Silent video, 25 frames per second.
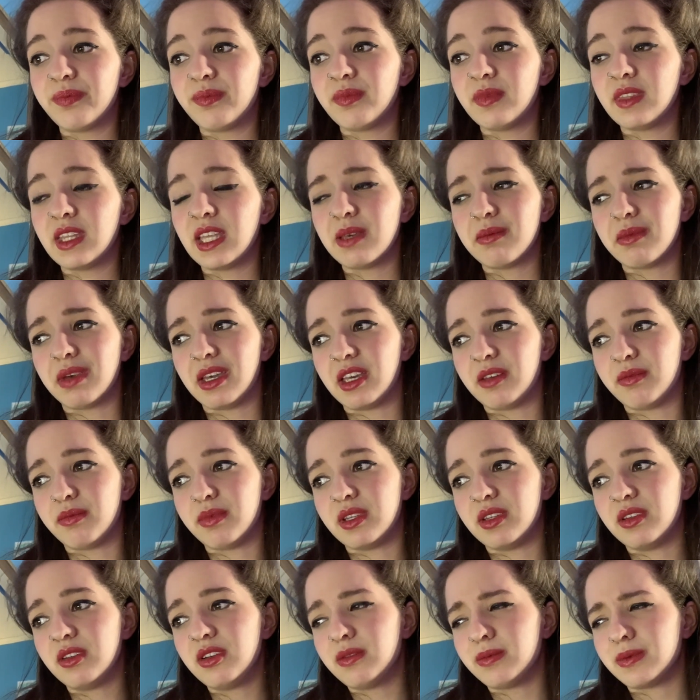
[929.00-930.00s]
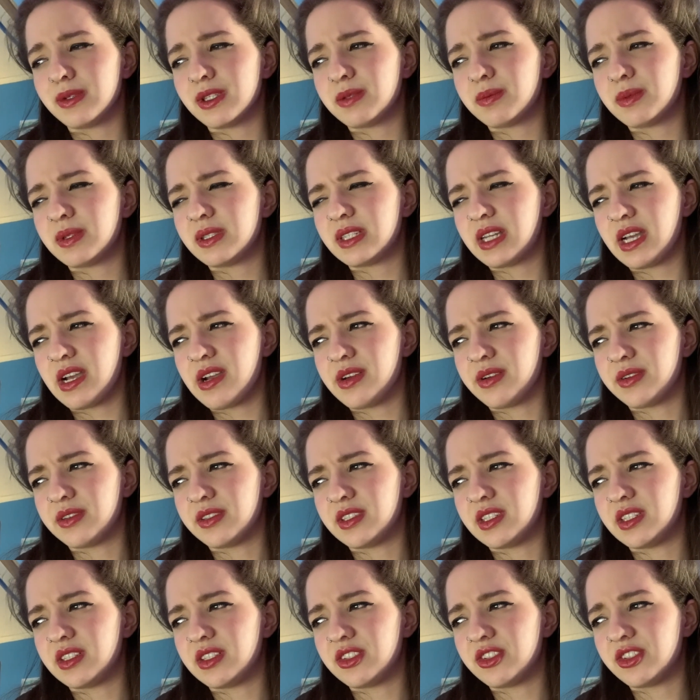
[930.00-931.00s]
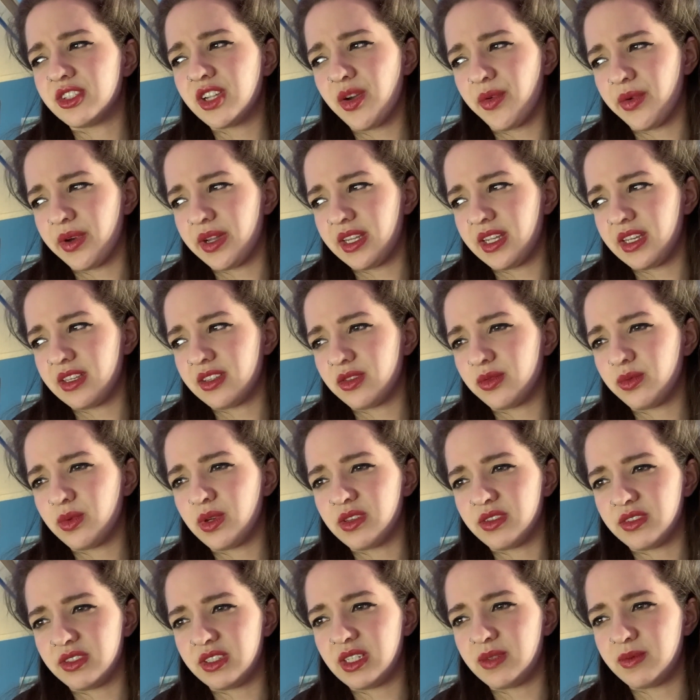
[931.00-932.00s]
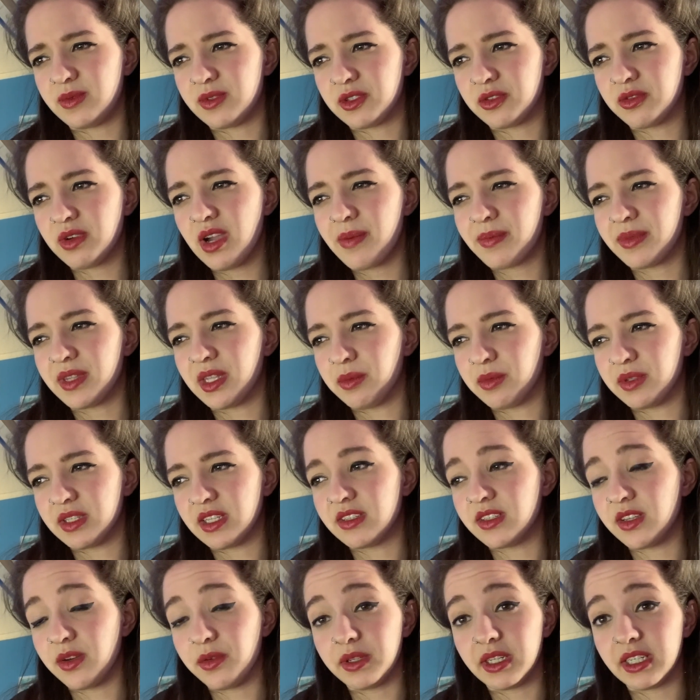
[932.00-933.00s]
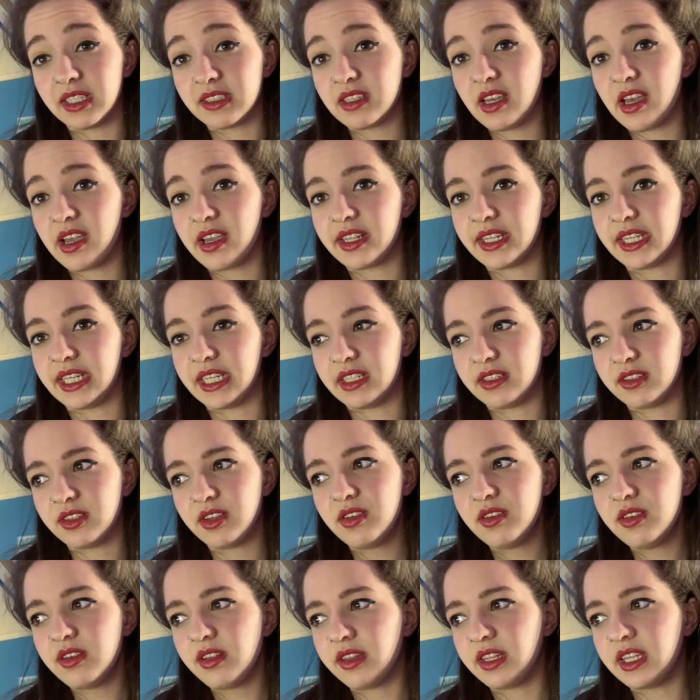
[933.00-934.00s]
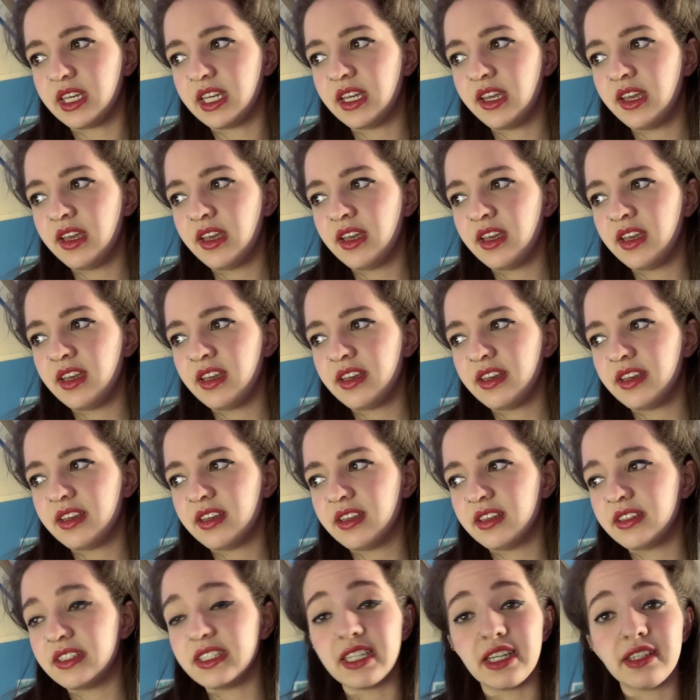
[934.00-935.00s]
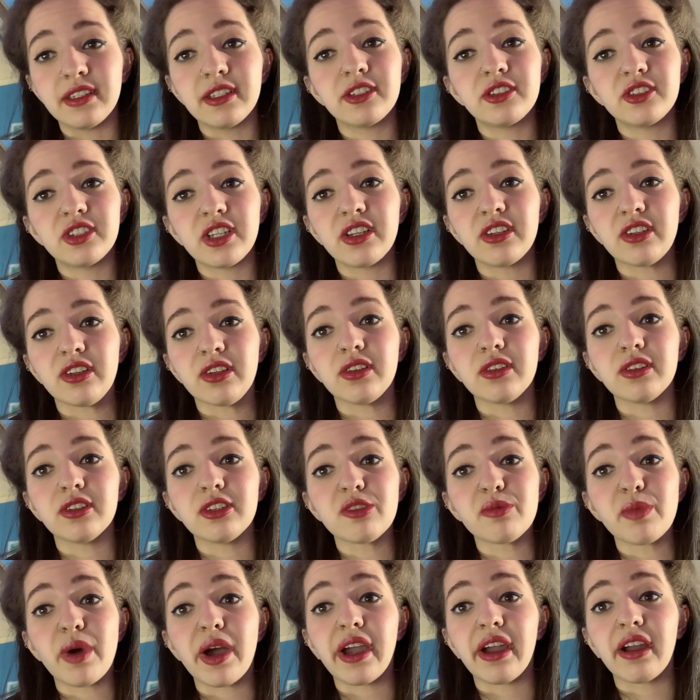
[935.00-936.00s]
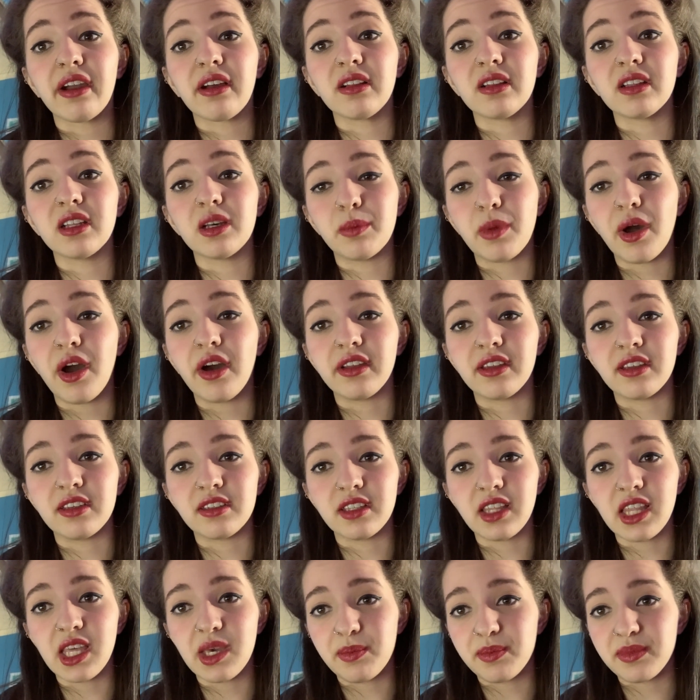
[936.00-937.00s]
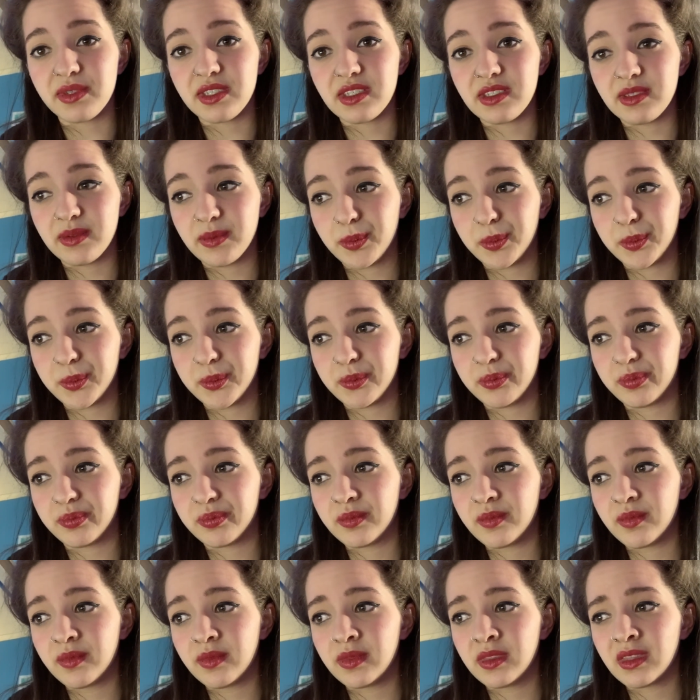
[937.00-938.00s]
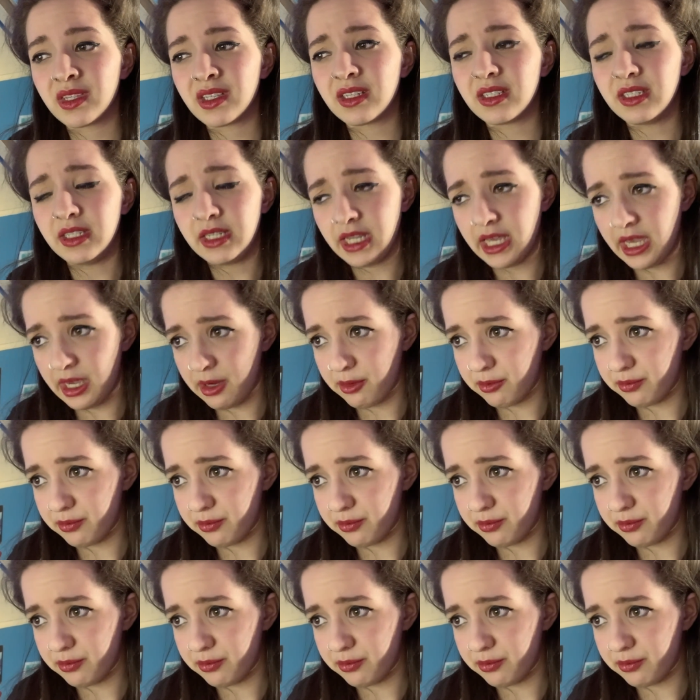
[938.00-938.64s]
He may have been nervous, but Terrio didn't show it, as whilst he was grappling with his own anxiety internally, he held a gentle smile upon his lips. Now,